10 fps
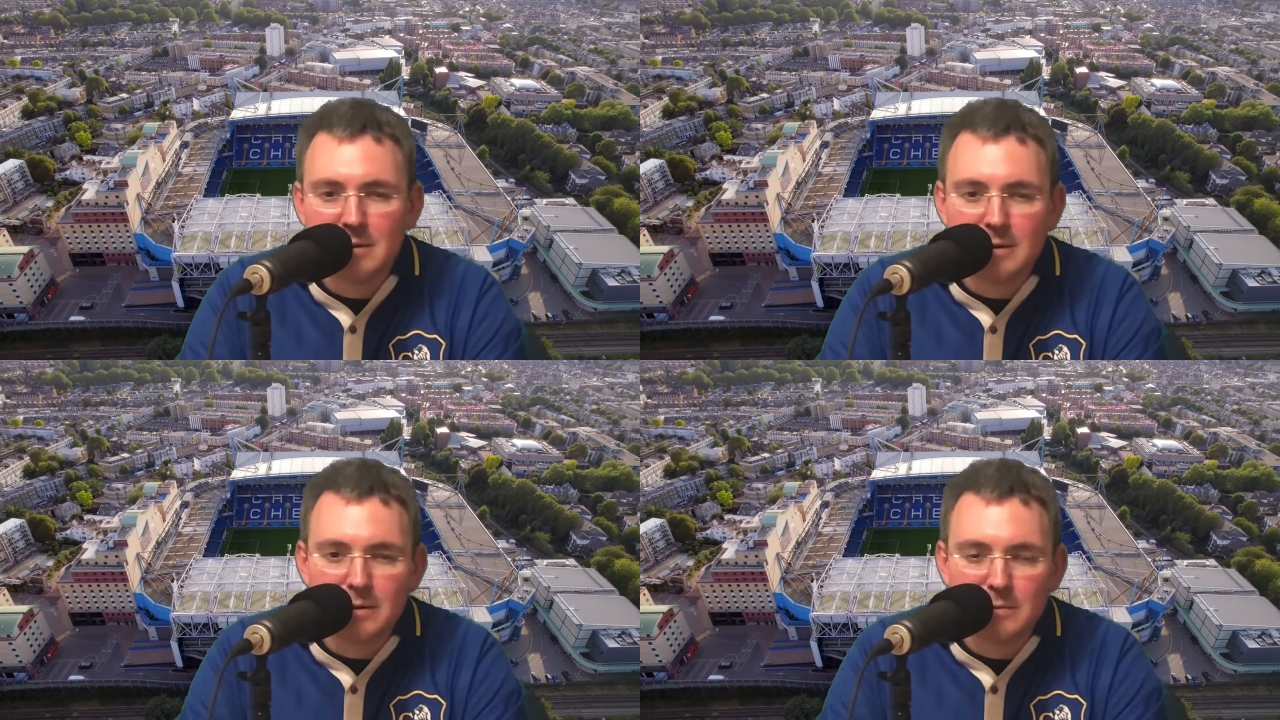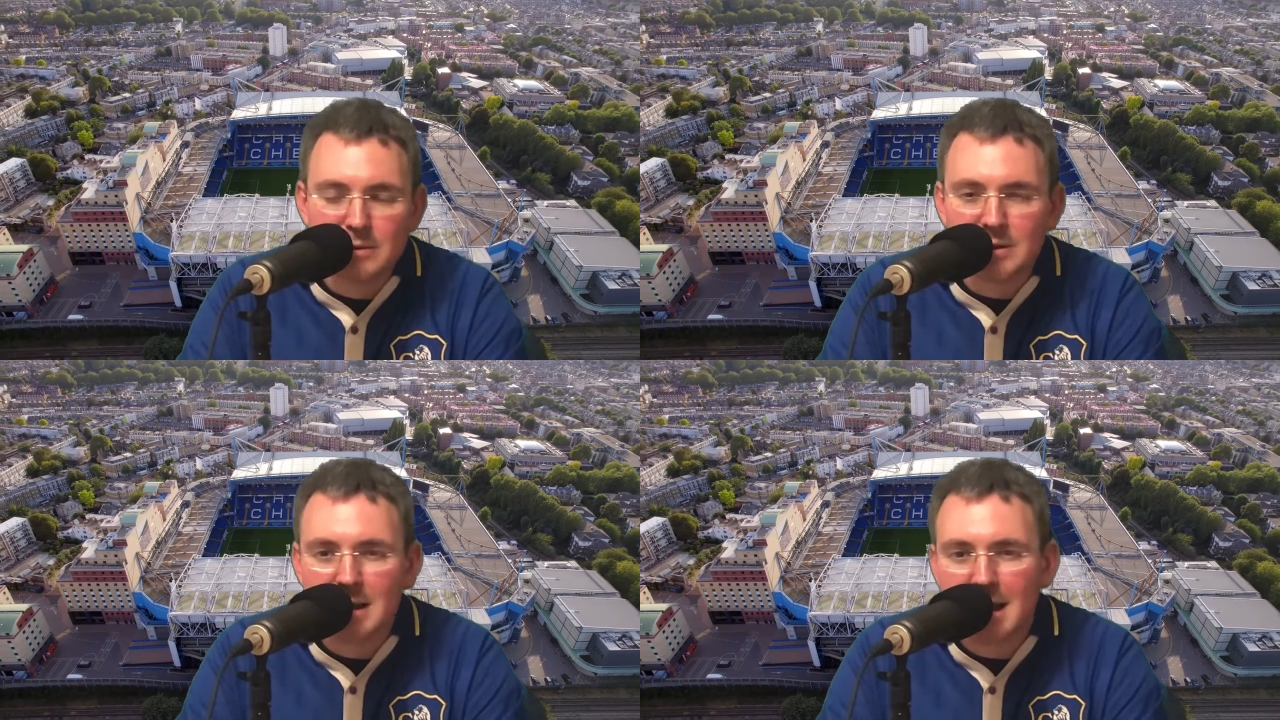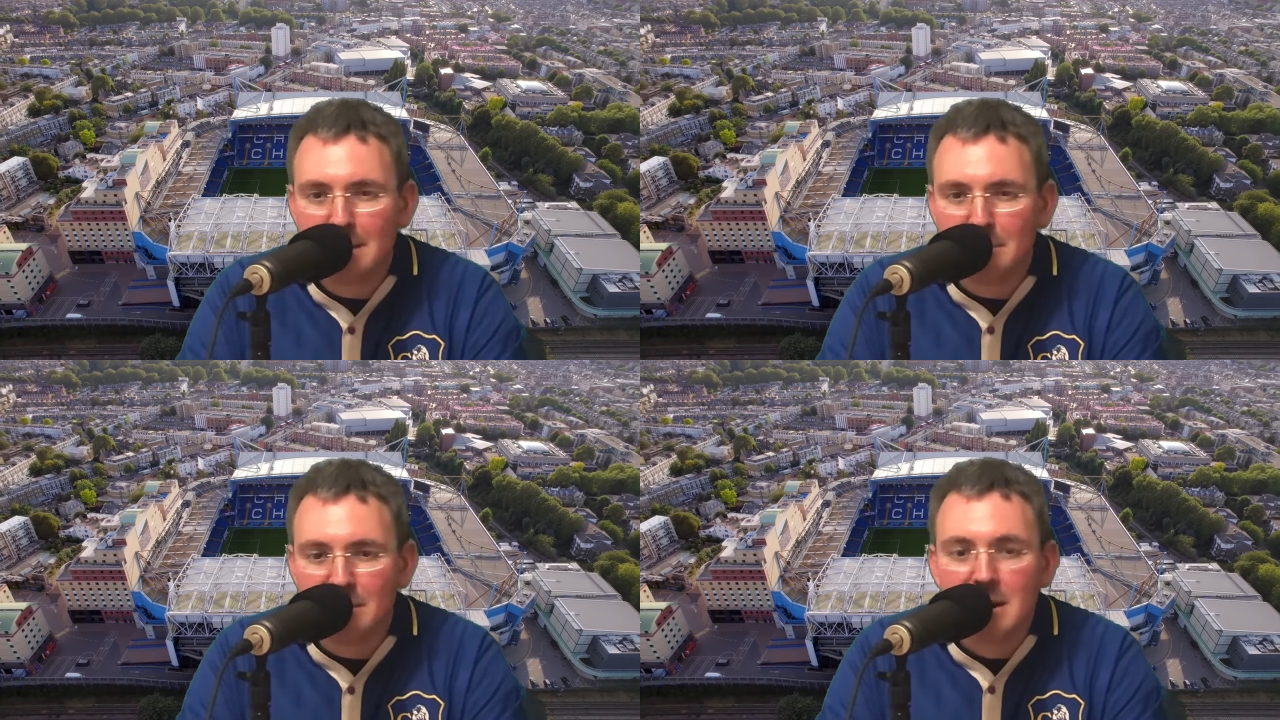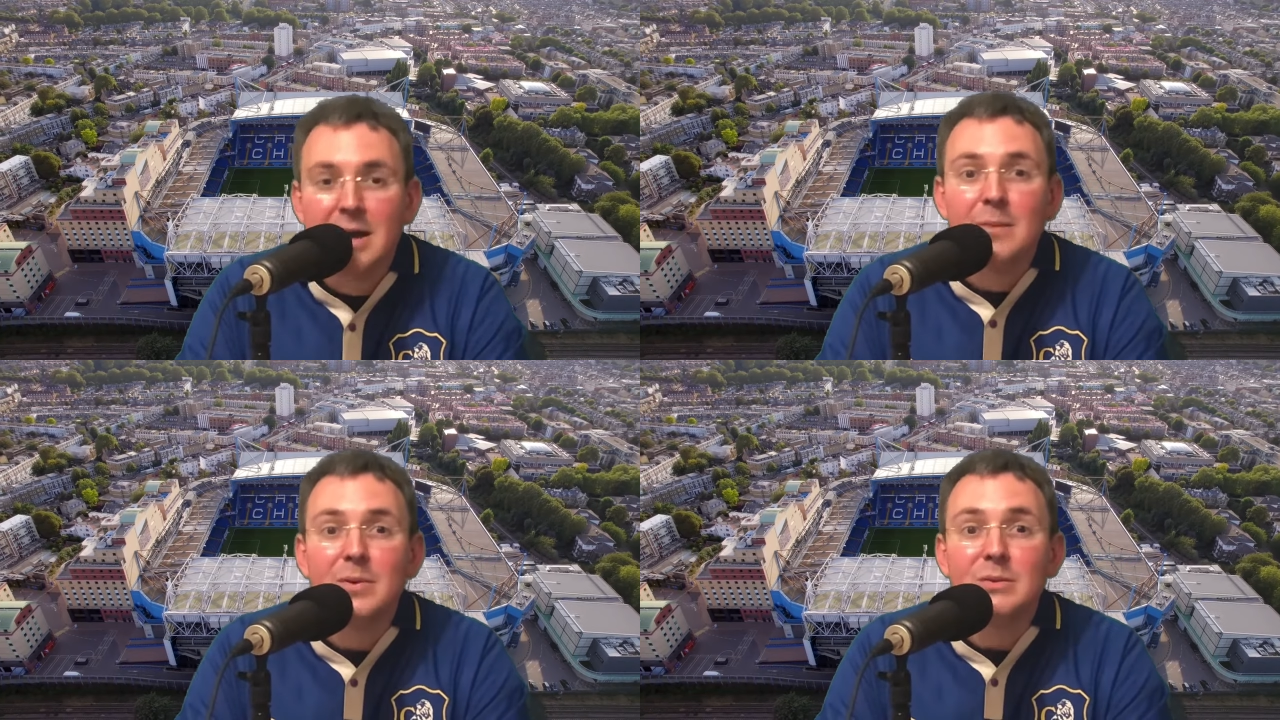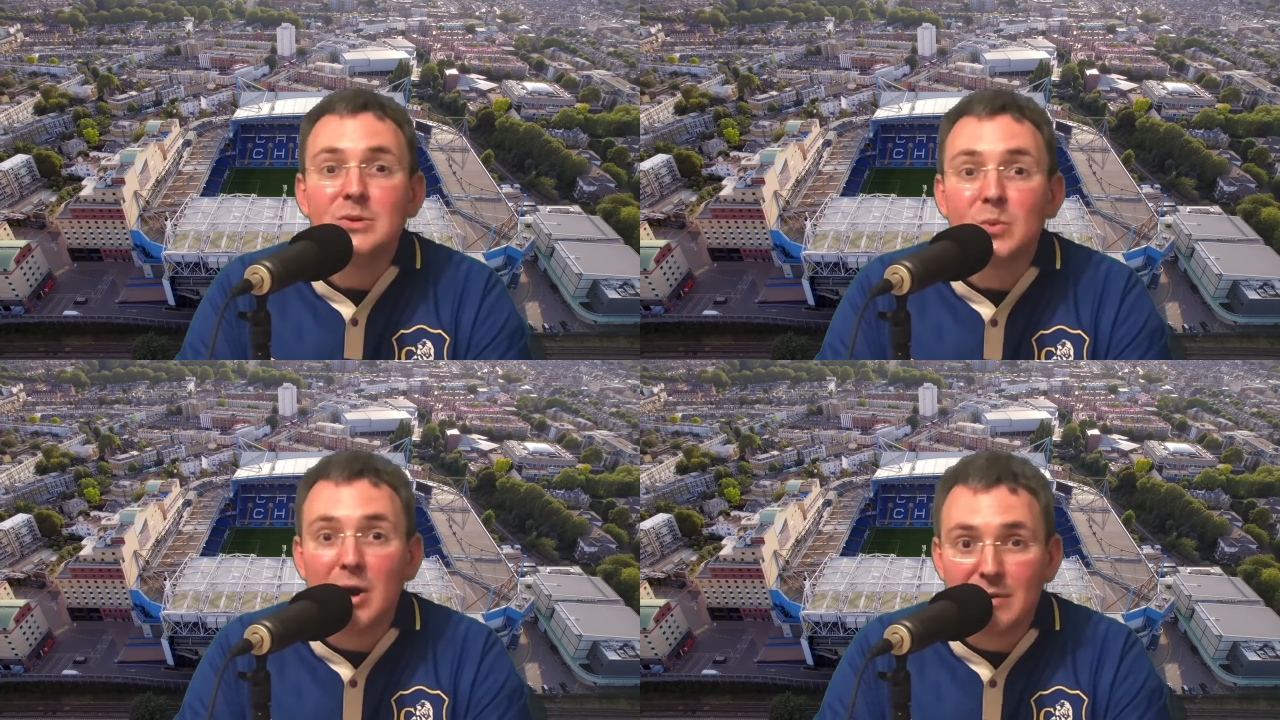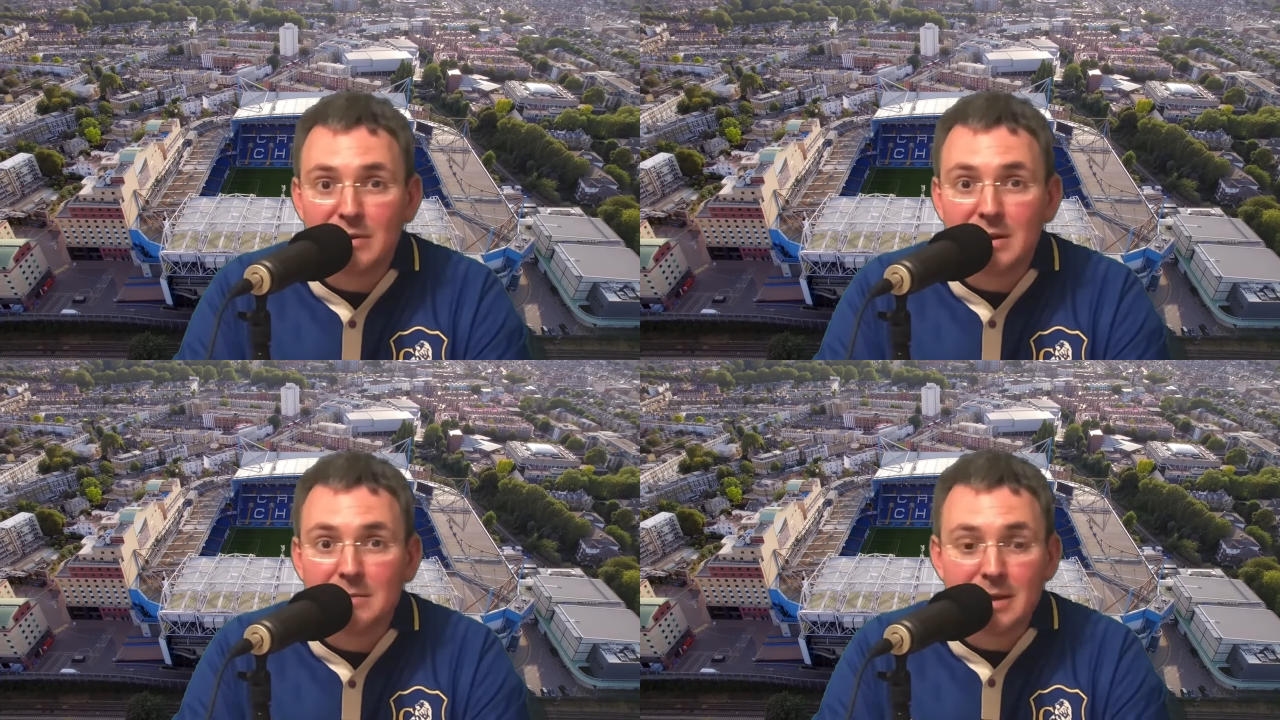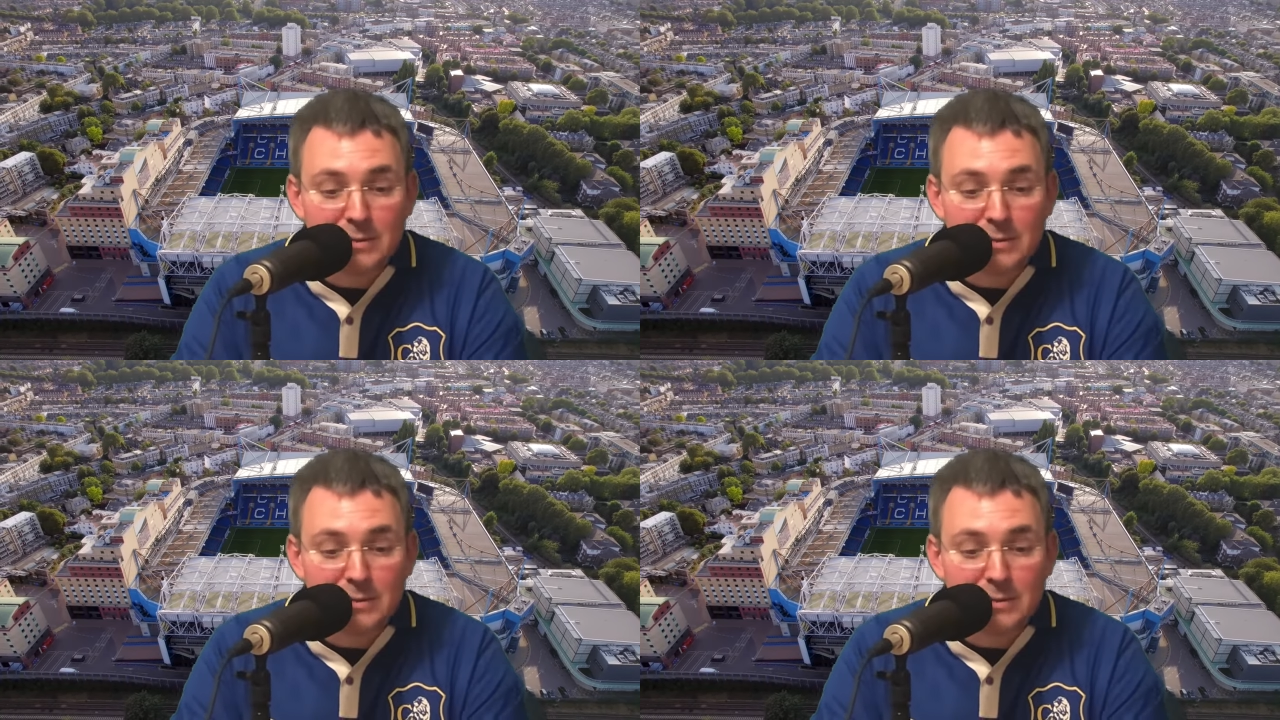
you know, what's going to happen? But it was worth it.